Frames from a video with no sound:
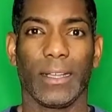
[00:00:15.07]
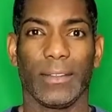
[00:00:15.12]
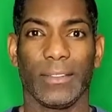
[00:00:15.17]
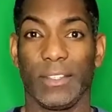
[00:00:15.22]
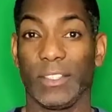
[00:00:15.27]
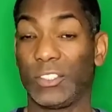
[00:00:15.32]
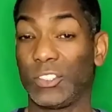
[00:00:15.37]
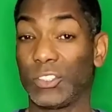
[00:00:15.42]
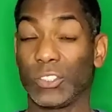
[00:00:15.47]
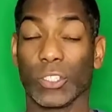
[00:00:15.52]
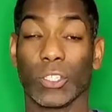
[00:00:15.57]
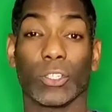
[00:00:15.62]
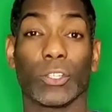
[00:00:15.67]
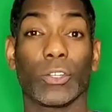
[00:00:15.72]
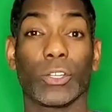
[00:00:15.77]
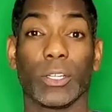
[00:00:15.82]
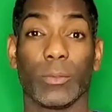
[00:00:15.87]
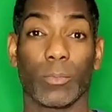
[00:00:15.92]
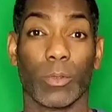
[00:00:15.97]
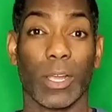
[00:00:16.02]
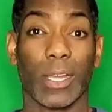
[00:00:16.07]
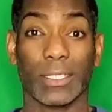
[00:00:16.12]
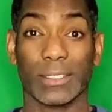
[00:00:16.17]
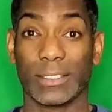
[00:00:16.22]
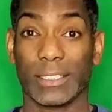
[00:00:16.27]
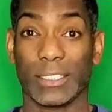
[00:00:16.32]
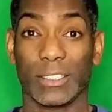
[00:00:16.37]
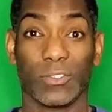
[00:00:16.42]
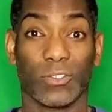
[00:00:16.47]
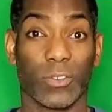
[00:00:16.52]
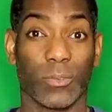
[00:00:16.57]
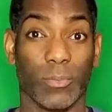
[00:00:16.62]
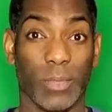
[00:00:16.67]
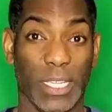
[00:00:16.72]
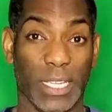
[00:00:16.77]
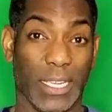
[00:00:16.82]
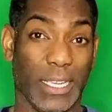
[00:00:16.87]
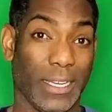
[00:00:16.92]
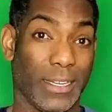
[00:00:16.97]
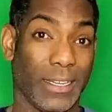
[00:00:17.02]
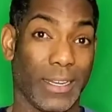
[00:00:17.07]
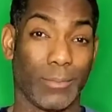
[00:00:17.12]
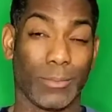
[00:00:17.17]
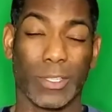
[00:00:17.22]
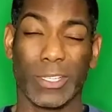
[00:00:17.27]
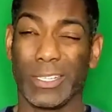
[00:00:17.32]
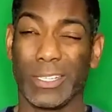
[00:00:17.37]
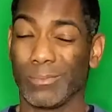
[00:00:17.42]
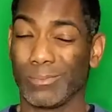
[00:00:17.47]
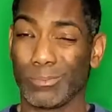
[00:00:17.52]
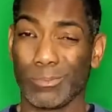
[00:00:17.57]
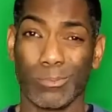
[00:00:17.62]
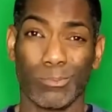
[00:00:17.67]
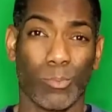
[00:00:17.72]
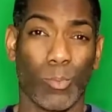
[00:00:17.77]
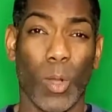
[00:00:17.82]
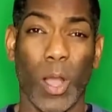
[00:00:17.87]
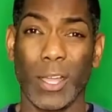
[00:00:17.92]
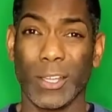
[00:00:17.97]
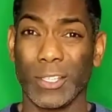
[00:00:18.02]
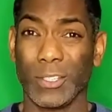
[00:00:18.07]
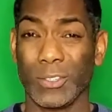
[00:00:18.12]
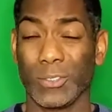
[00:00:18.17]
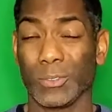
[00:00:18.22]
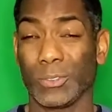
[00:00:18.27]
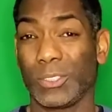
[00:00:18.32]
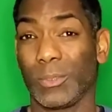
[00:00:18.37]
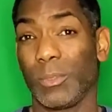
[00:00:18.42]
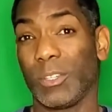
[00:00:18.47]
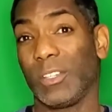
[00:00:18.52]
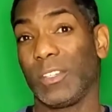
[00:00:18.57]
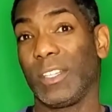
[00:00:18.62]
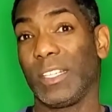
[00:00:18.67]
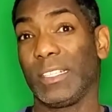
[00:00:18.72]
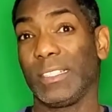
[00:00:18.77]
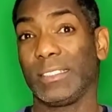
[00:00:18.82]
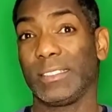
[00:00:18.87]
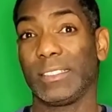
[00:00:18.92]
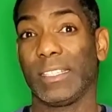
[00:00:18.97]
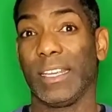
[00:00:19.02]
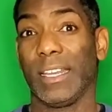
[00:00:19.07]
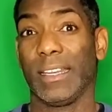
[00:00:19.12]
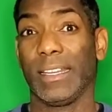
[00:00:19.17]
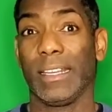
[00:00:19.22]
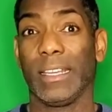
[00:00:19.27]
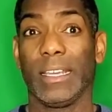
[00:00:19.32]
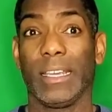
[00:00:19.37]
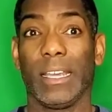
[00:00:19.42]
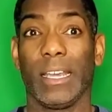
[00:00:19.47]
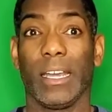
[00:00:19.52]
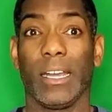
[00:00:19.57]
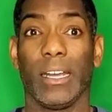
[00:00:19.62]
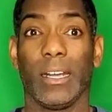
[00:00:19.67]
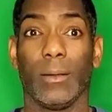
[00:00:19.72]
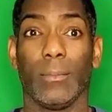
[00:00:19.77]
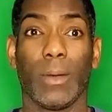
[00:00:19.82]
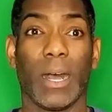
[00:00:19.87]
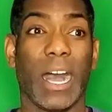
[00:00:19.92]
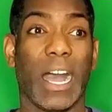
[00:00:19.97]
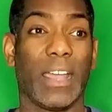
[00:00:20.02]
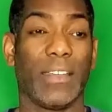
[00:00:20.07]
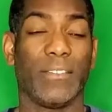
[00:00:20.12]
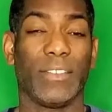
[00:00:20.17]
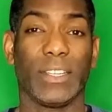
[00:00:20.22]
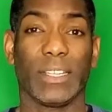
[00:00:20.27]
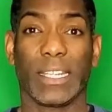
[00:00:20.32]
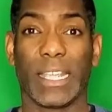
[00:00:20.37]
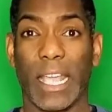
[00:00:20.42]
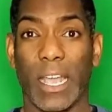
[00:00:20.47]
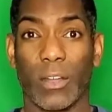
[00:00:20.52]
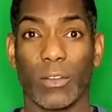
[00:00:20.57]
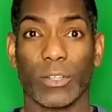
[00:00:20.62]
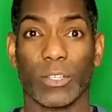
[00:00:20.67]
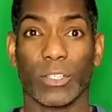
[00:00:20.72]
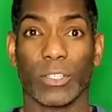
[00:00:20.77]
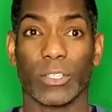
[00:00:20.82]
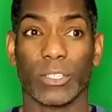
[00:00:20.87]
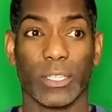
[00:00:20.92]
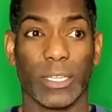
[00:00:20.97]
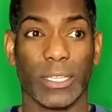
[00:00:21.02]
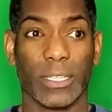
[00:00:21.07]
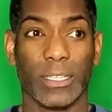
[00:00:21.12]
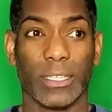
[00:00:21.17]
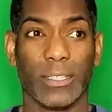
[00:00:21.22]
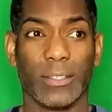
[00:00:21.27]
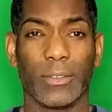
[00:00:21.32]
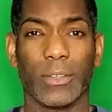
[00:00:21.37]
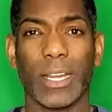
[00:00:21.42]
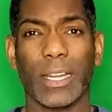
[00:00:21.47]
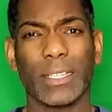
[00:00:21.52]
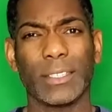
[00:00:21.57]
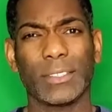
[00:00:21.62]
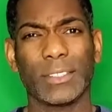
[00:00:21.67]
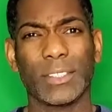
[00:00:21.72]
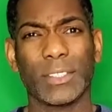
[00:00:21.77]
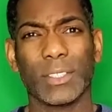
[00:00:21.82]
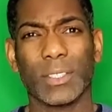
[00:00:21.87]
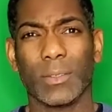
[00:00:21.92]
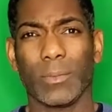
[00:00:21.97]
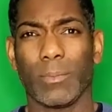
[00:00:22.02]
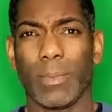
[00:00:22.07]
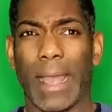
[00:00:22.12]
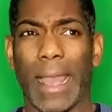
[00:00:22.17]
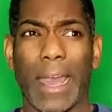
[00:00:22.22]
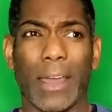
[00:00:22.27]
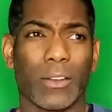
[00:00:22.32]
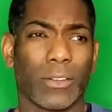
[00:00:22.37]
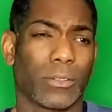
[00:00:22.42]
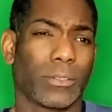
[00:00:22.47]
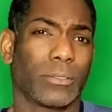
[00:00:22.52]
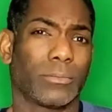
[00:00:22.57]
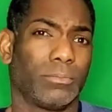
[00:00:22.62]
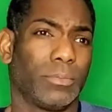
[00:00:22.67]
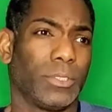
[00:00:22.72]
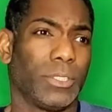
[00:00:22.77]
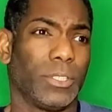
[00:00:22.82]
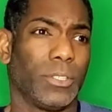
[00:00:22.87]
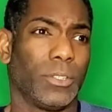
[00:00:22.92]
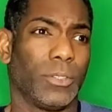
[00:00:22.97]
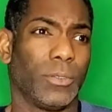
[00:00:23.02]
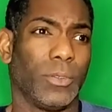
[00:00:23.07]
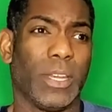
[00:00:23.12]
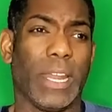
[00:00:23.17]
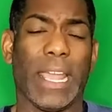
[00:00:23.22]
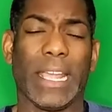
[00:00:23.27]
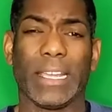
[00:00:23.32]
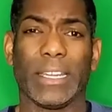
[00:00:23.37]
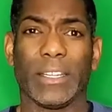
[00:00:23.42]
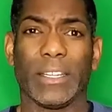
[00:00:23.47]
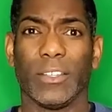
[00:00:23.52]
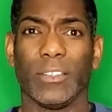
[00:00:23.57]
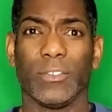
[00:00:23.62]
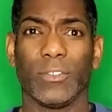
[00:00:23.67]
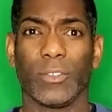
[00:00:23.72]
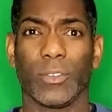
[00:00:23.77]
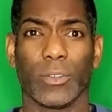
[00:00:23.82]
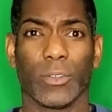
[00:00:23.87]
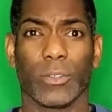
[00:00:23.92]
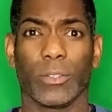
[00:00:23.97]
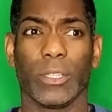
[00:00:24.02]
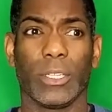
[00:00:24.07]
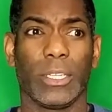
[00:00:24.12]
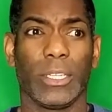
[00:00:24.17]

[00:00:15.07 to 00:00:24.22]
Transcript: this is a learning process for me, and I'm going to walk you through some of the things that I've encountered, and they're not necessarily bad or negative or